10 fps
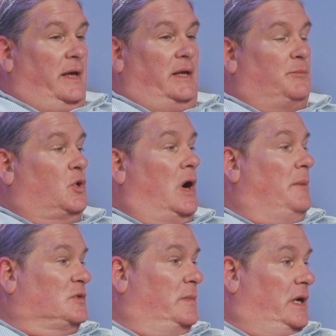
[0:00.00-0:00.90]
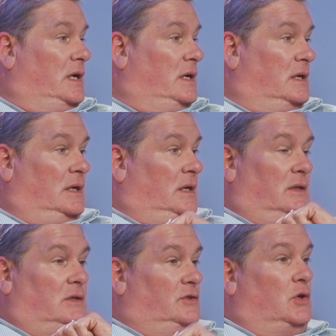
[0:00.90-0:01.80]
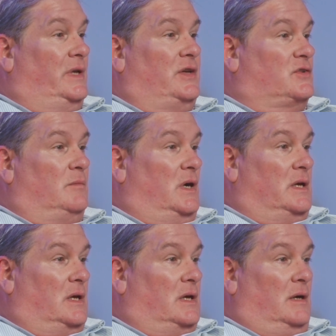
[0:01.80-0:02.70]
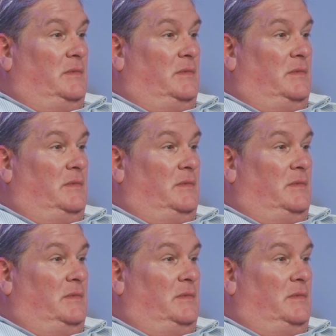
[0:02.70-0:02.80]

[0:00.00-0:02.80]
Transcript: and it prompts me to donate some money.